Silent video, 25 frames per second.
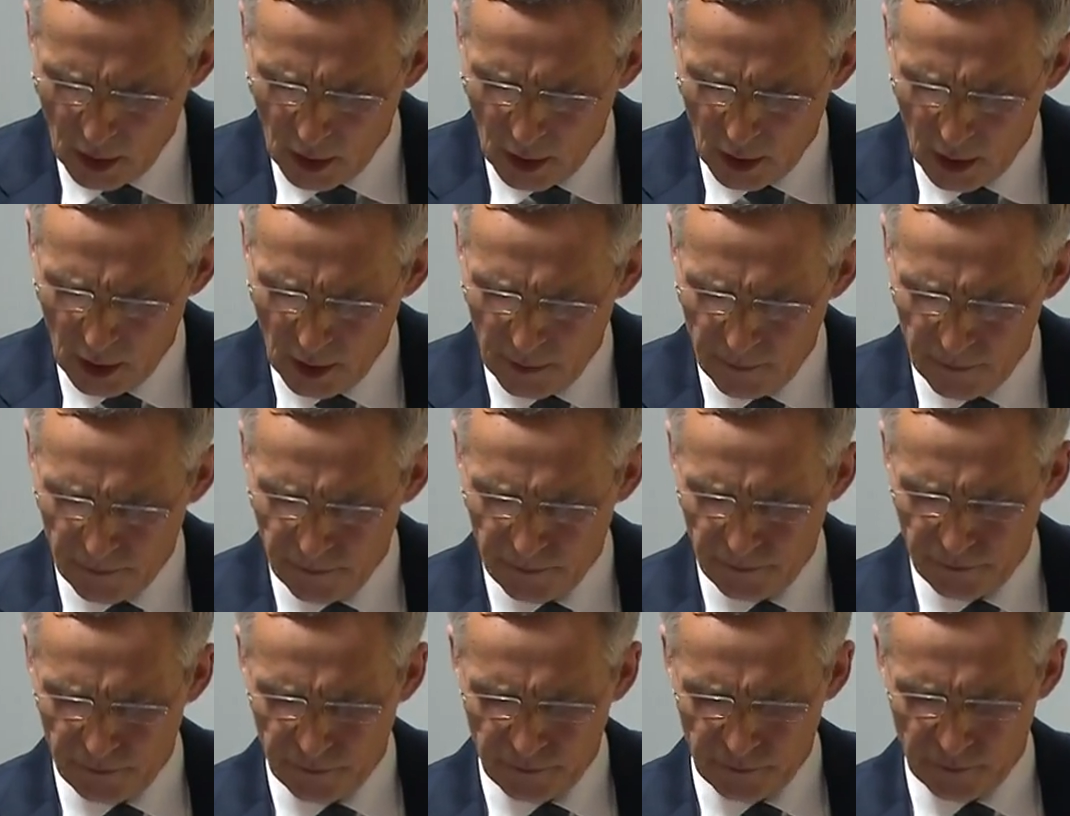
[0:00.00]

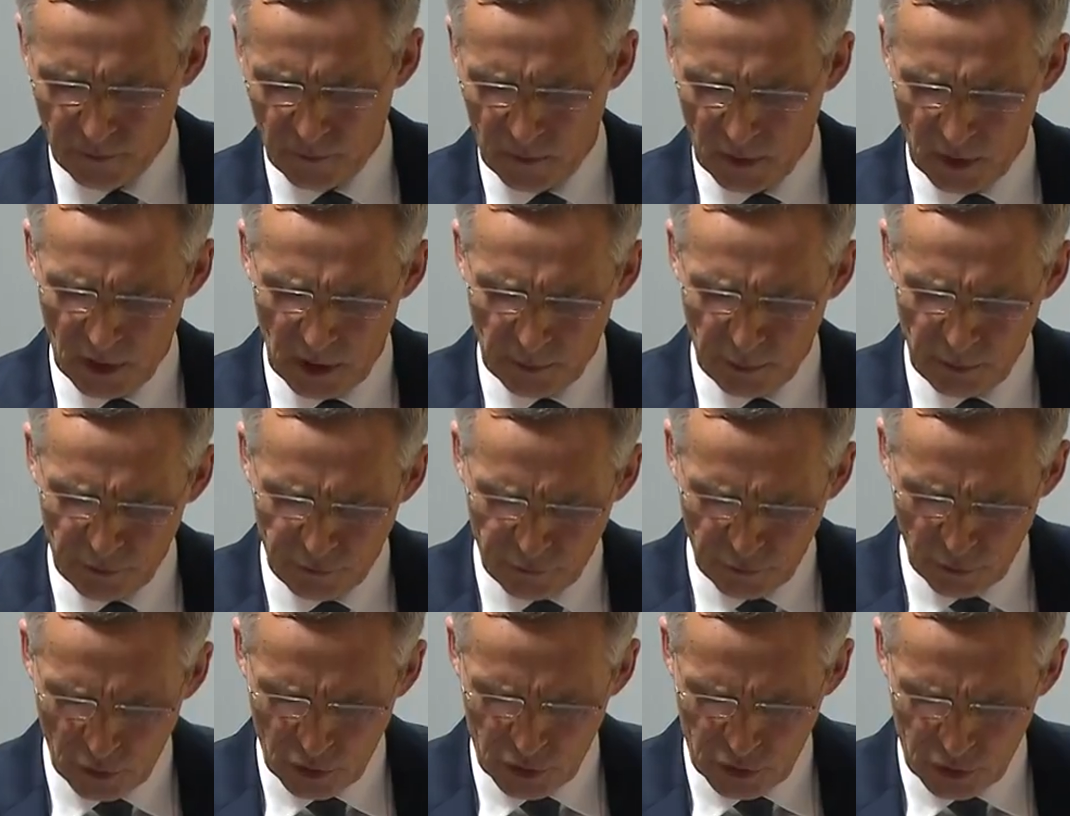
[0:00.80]
Let me
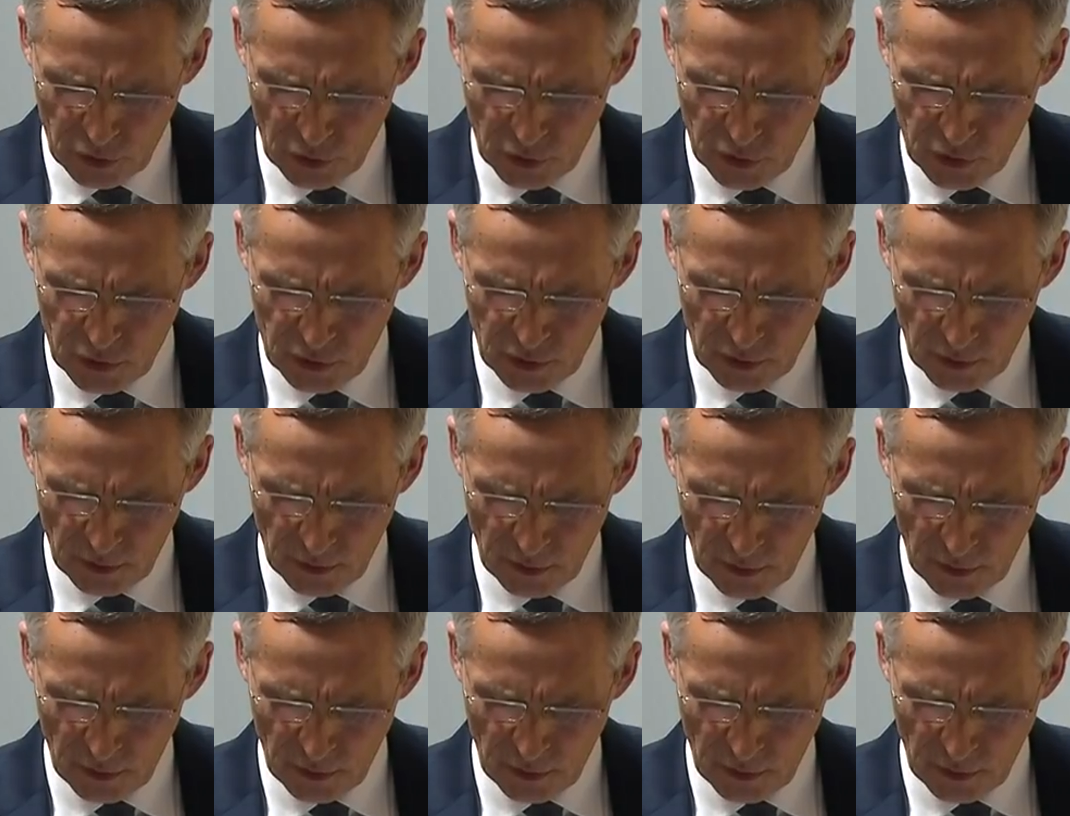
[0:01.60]
first just